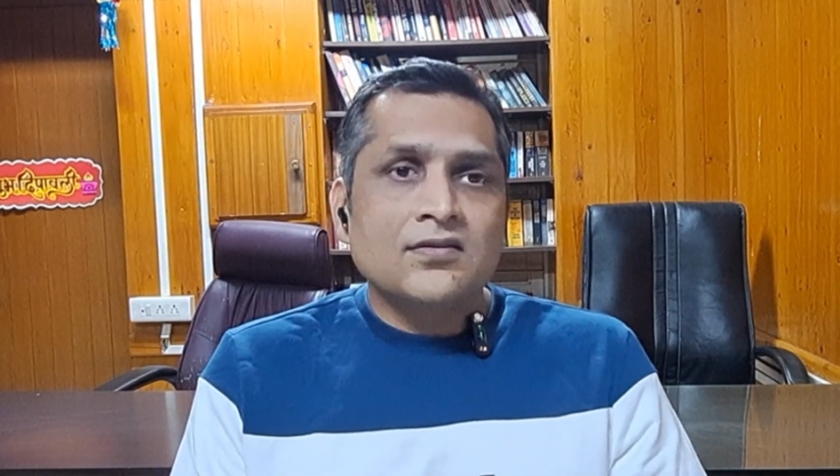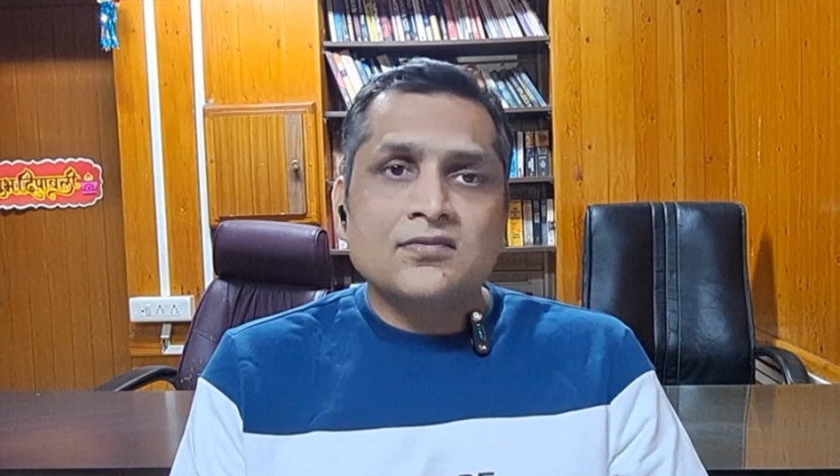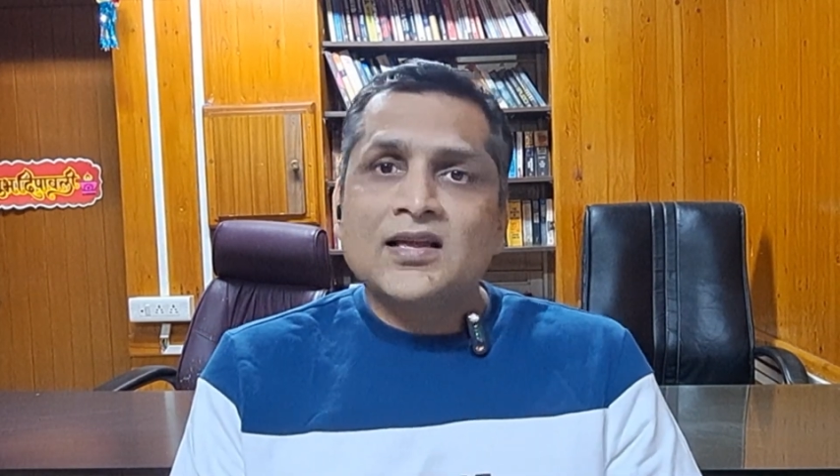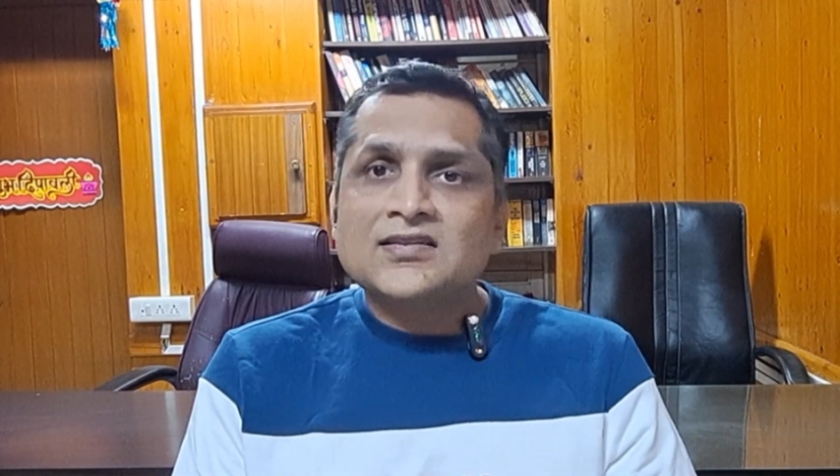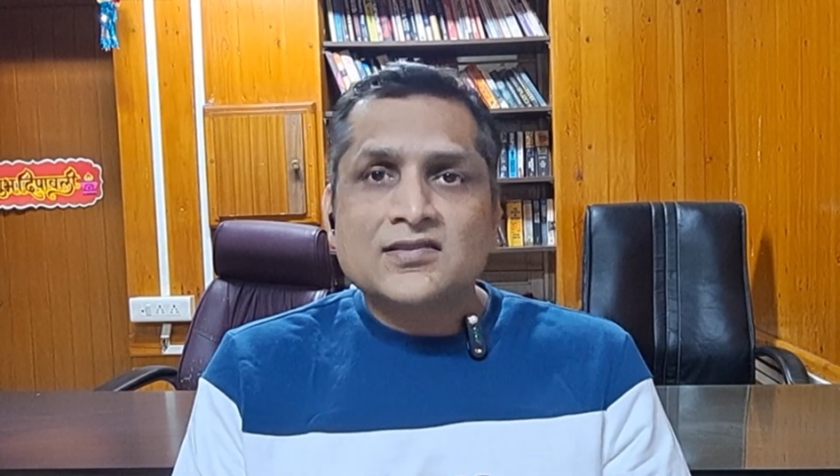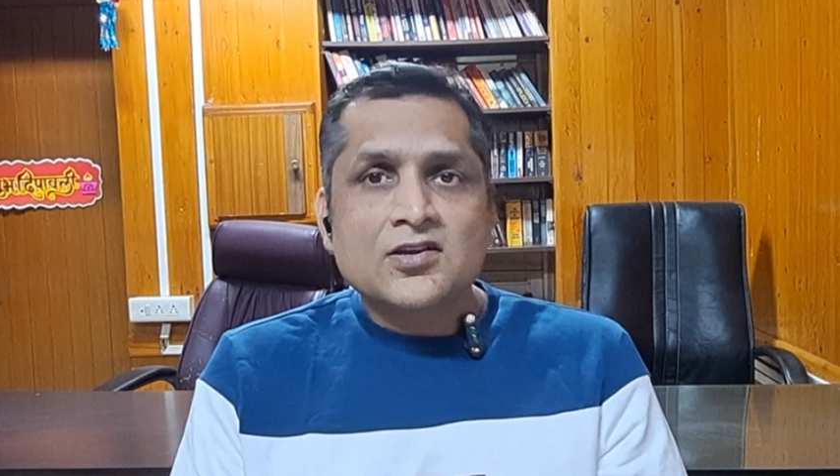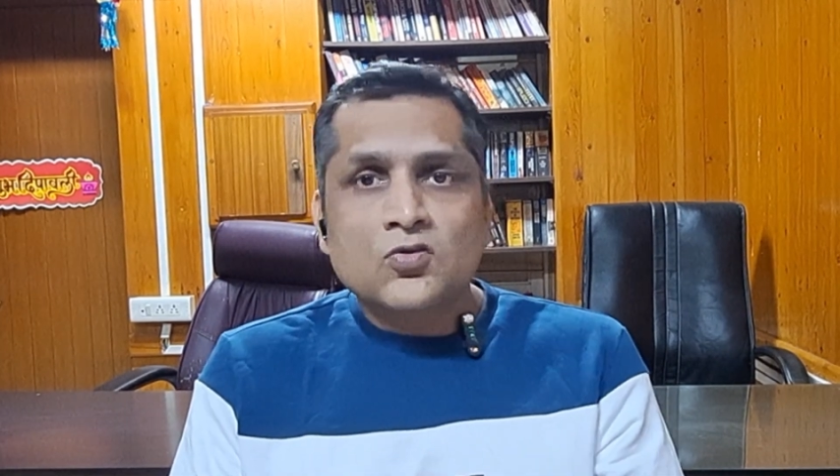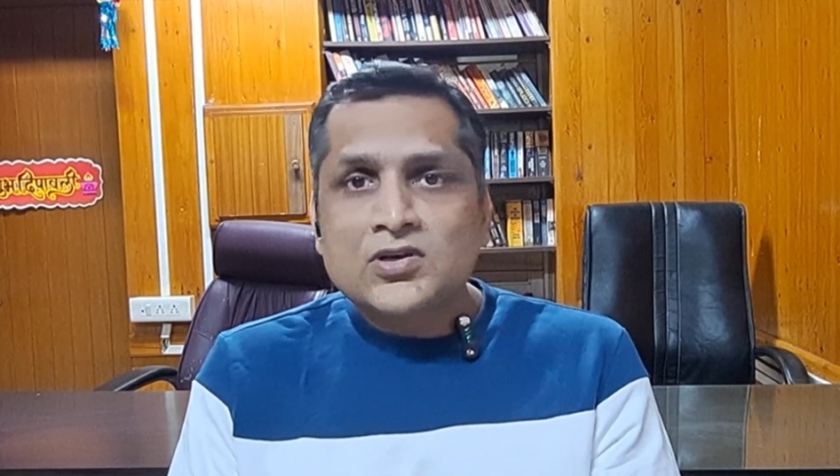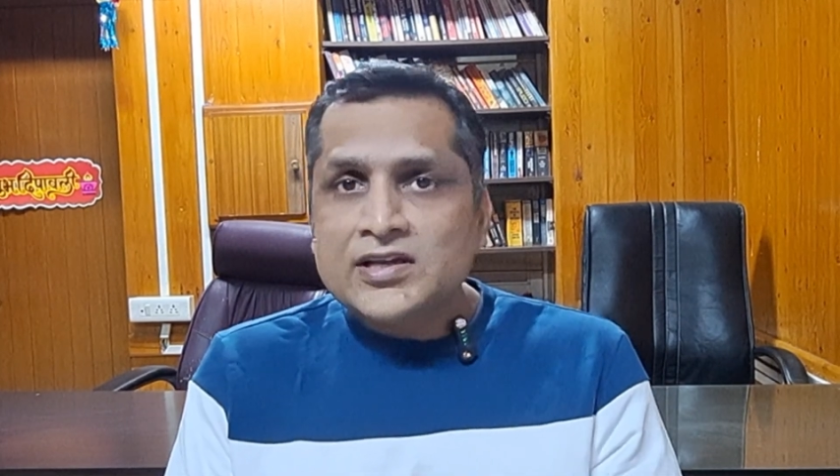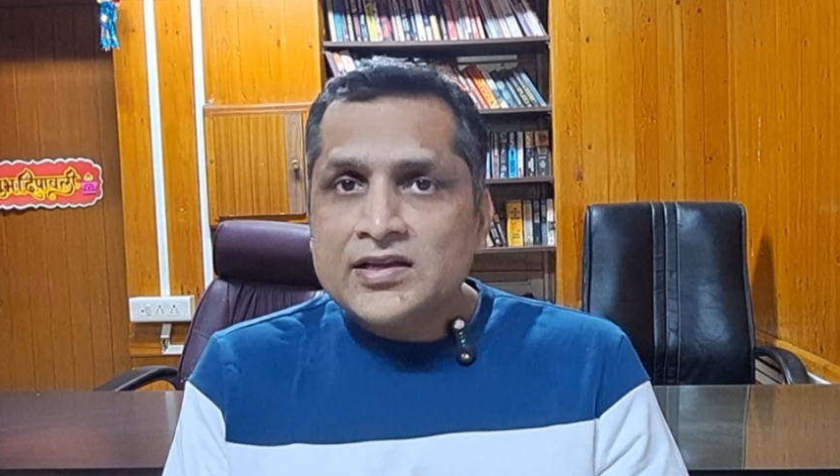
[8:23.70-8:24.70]
that's the
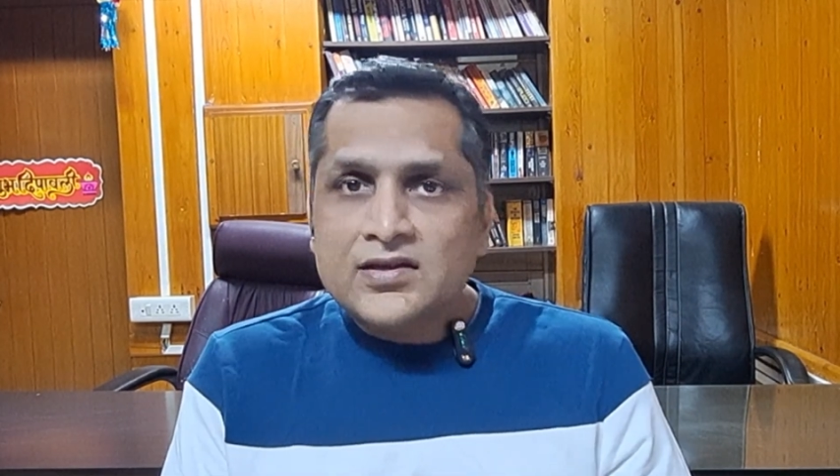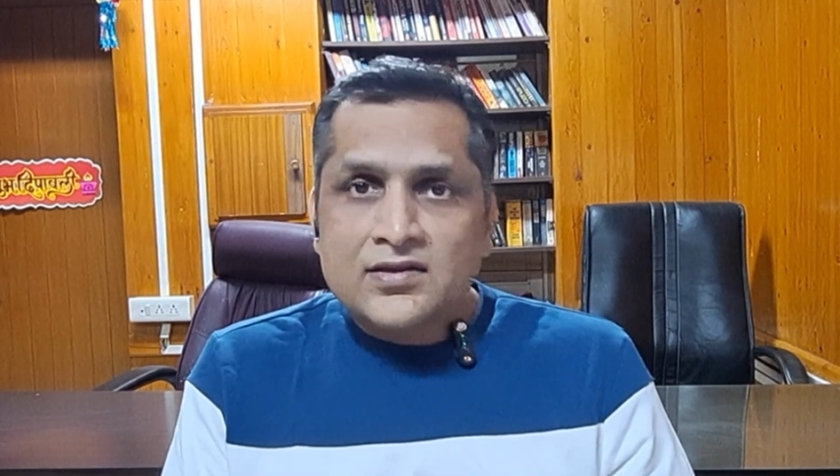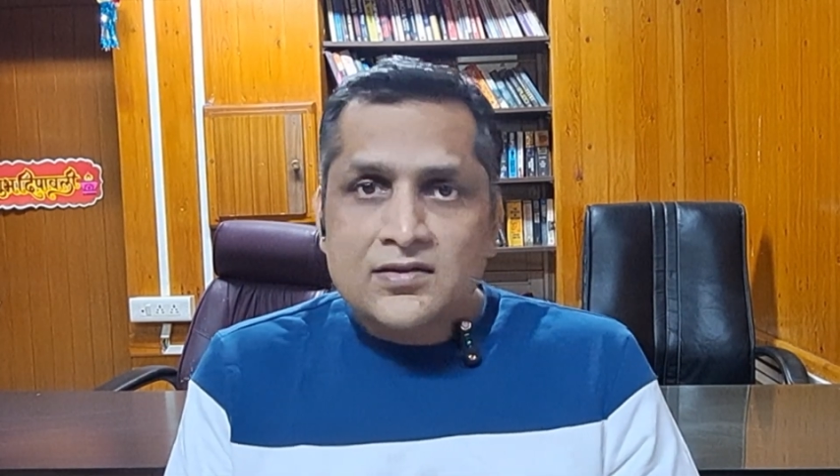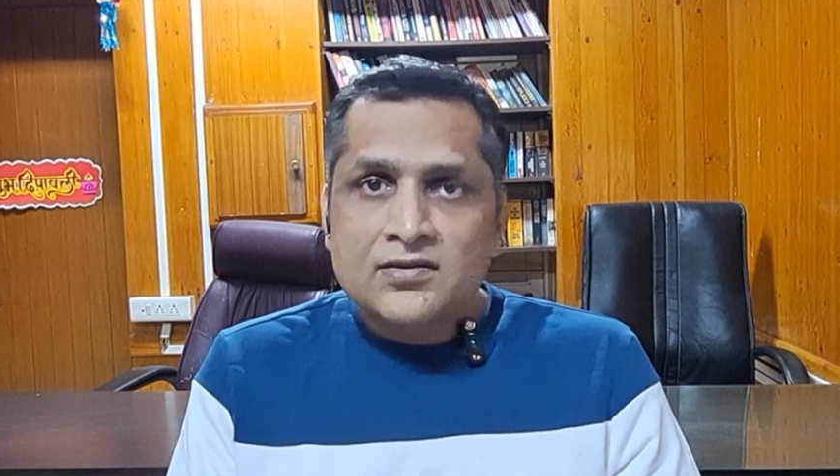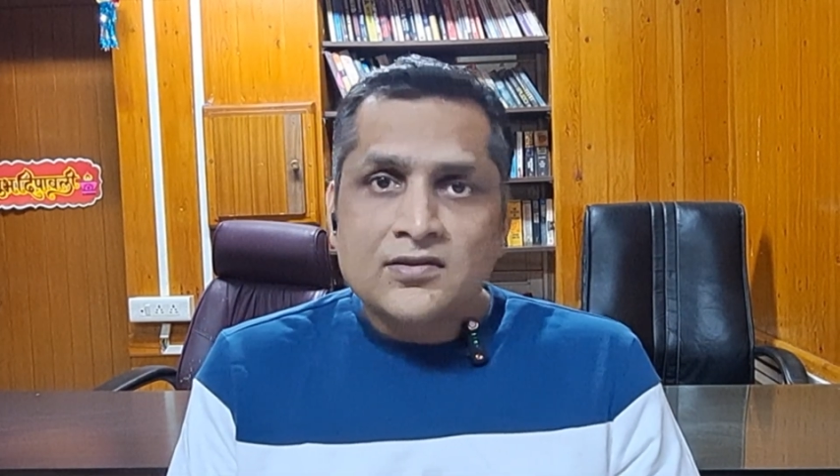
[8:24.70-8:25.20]
only